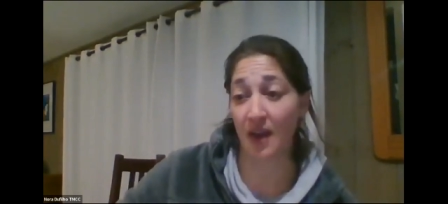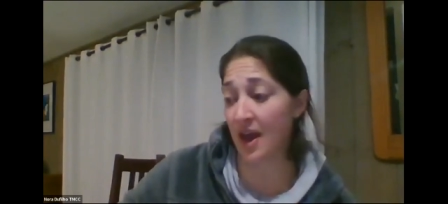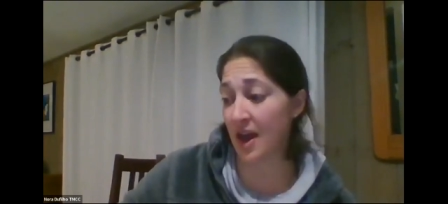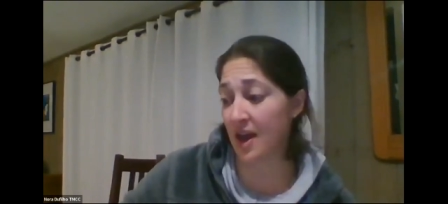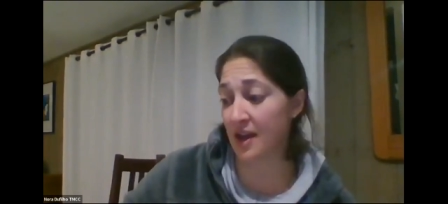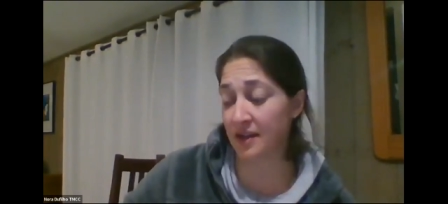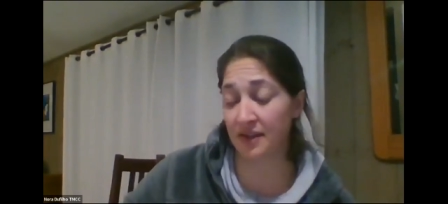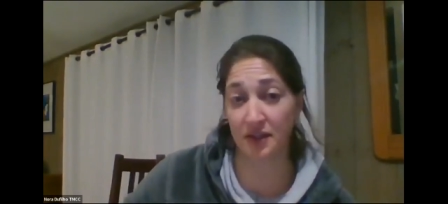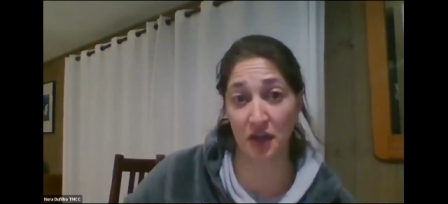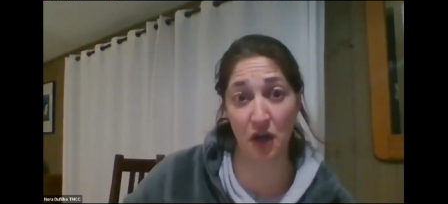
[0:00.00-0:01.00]

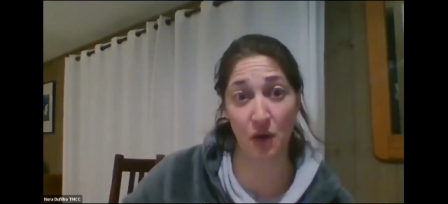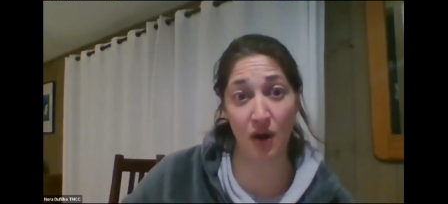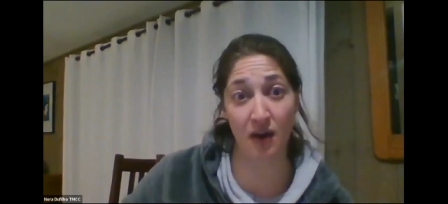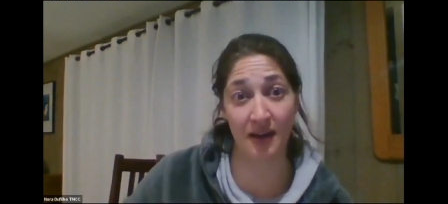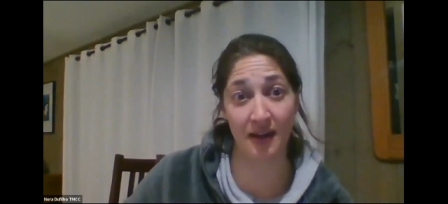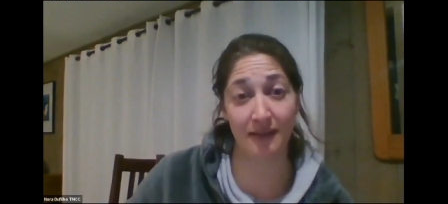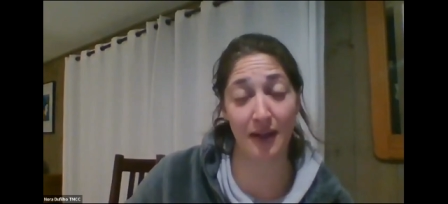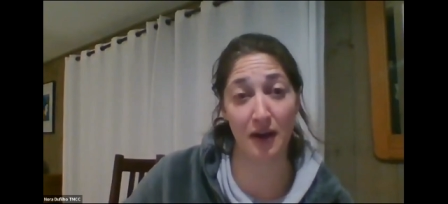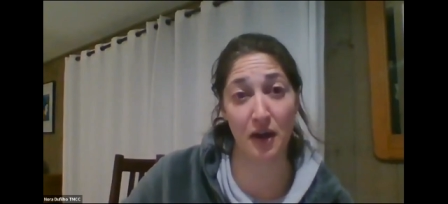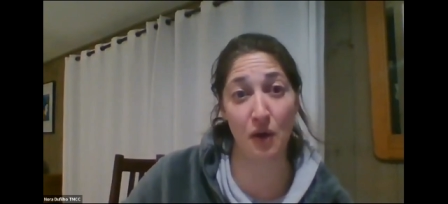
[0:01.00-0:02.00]
and you know on a
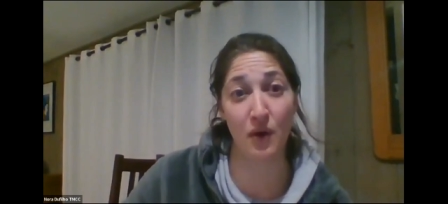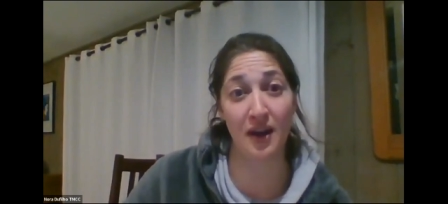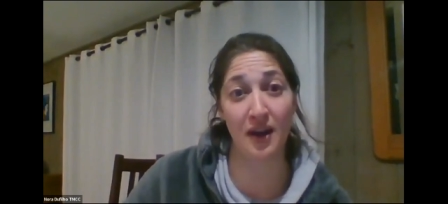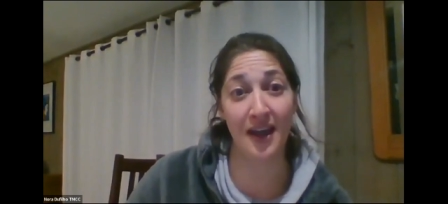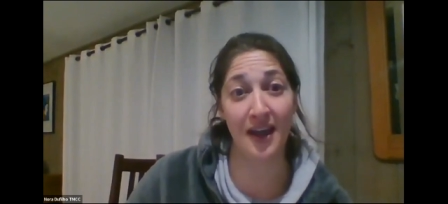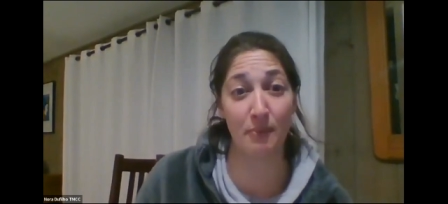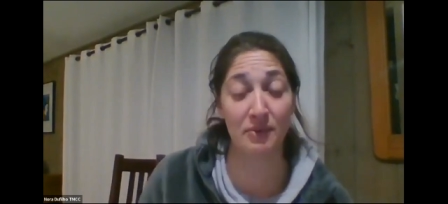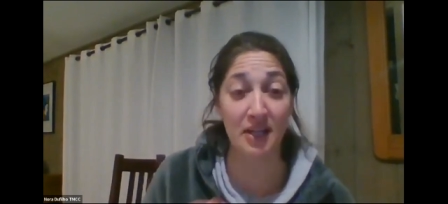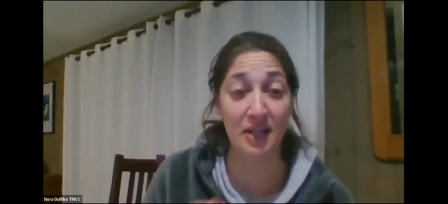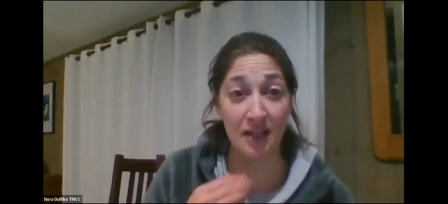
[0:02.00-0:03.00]
you know want to head
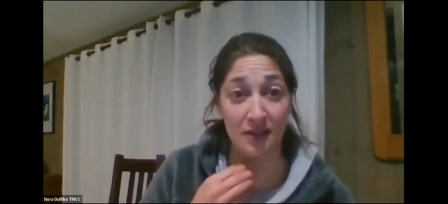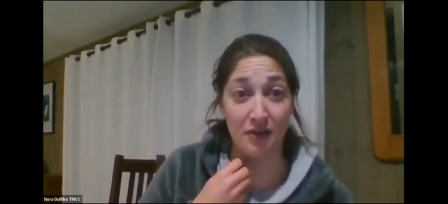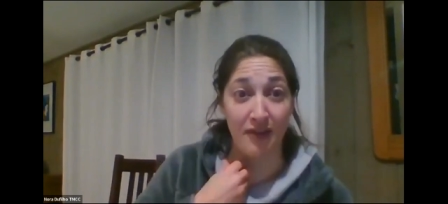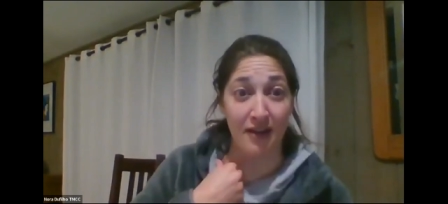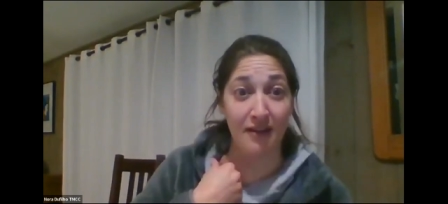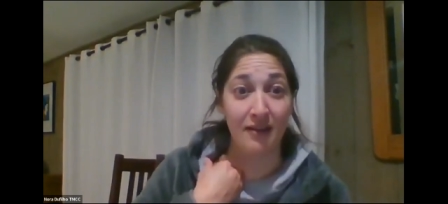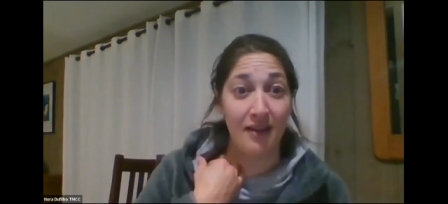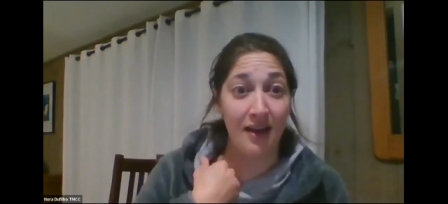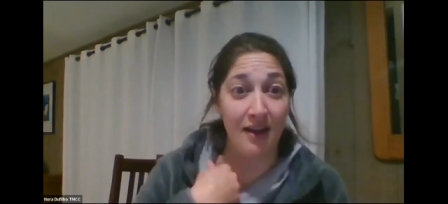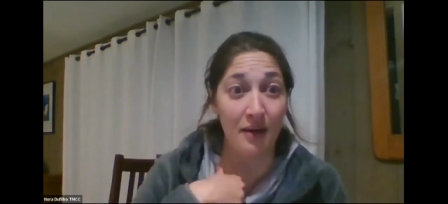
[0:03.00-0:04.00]
up to Intervale,
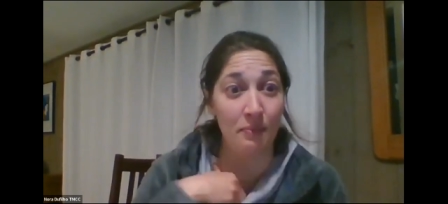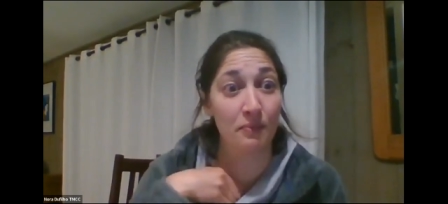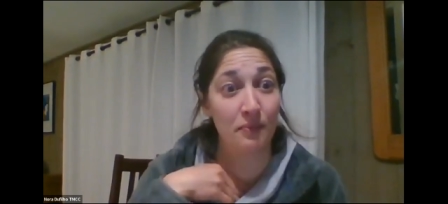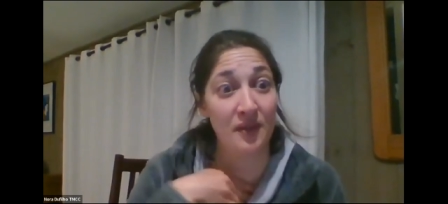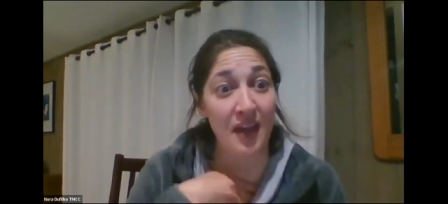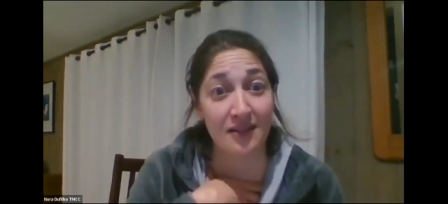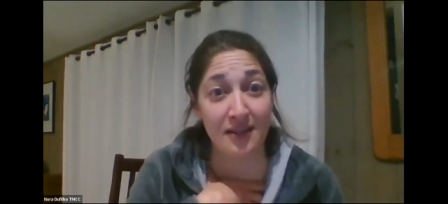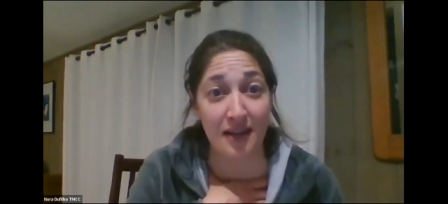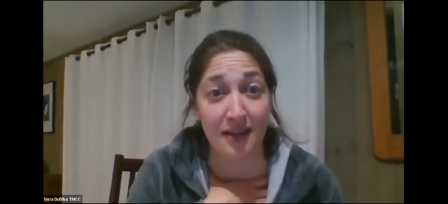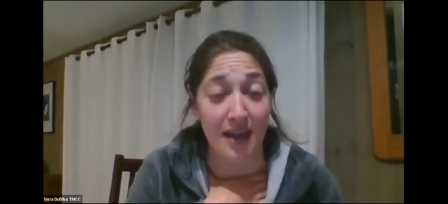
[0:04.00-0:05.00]
um,
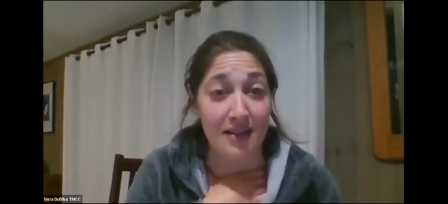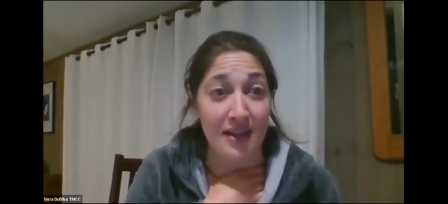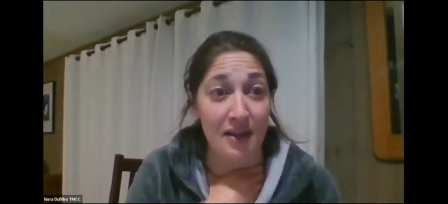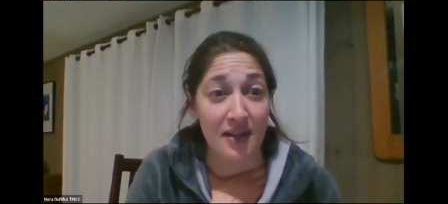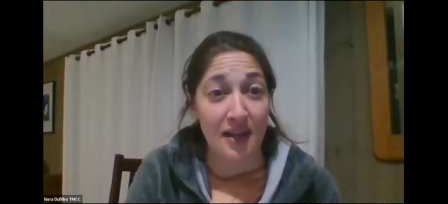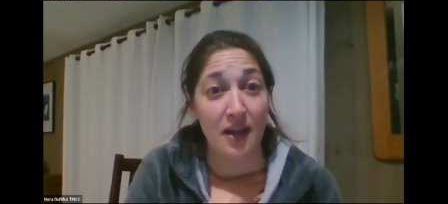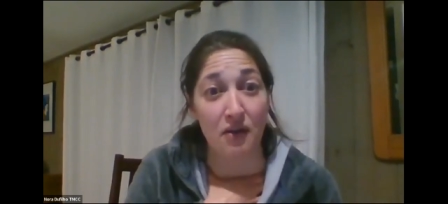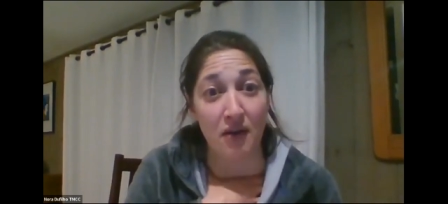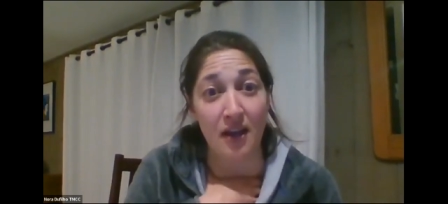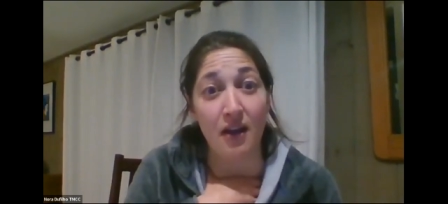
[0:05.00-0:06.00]
that's a, that sounds
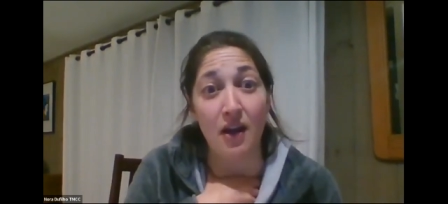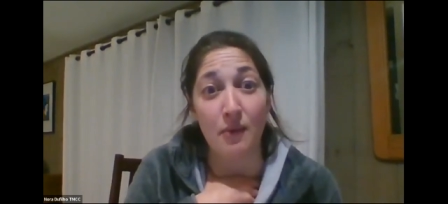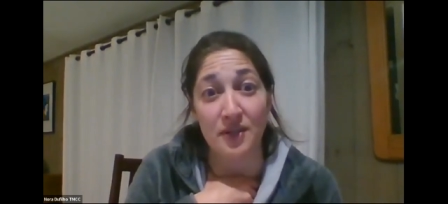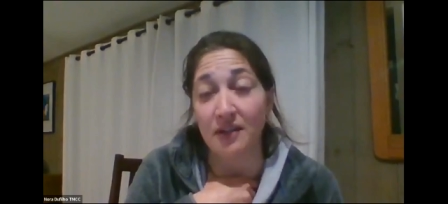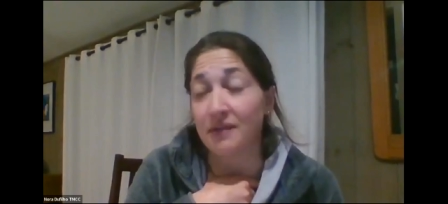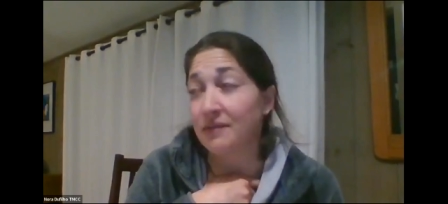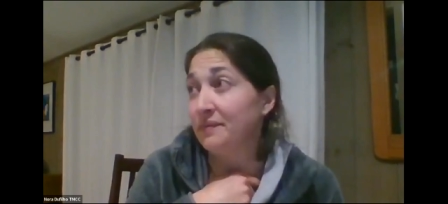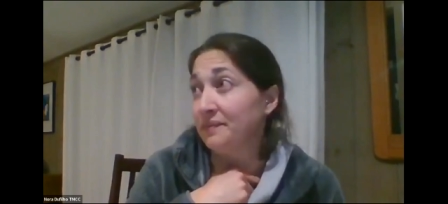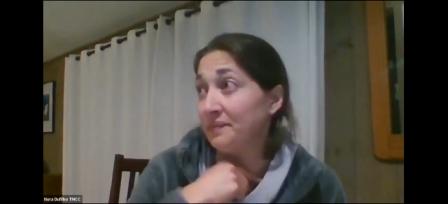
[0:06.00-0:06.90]
like a great option.